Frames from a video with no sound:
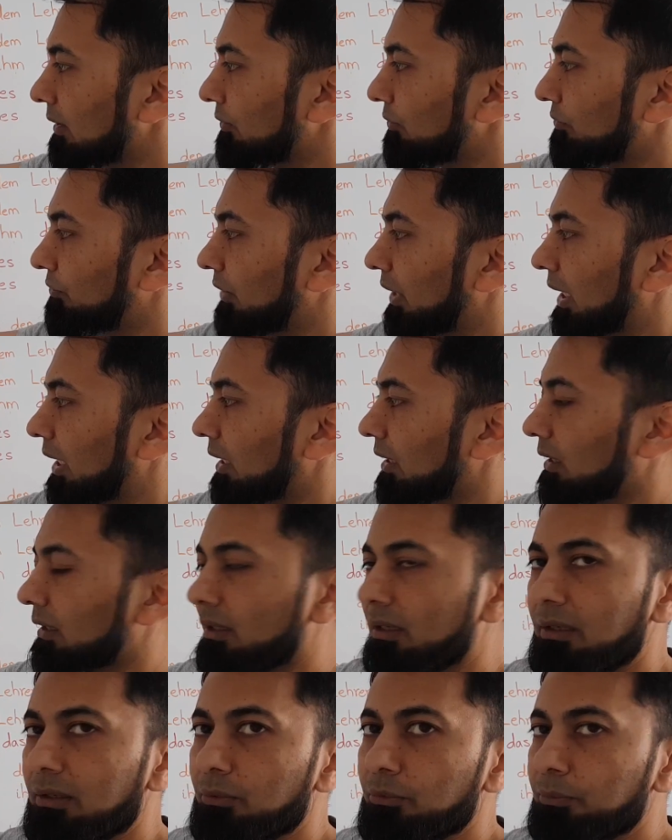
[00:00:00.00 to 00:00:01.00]

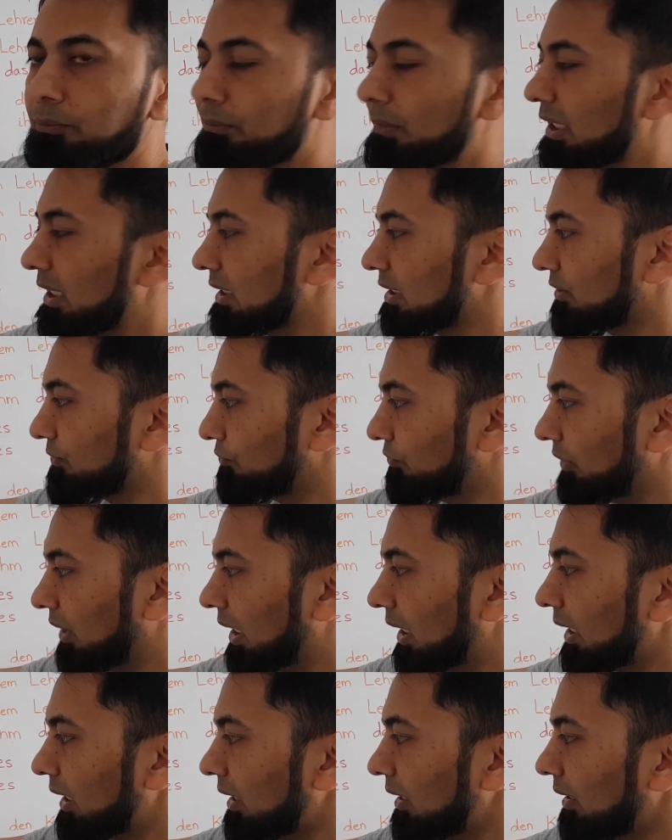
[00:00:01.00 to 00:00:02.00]
wir means
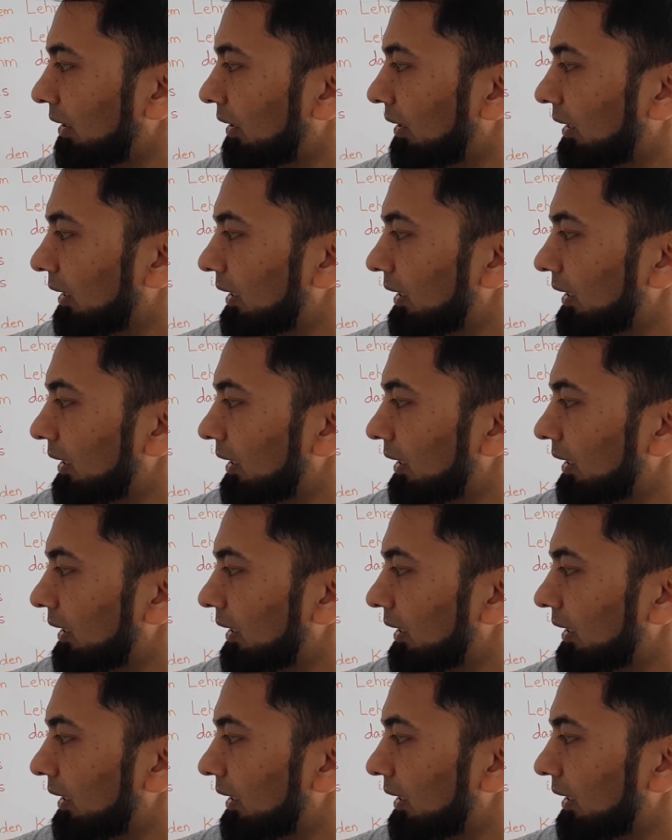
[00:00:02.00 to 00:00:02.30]
we,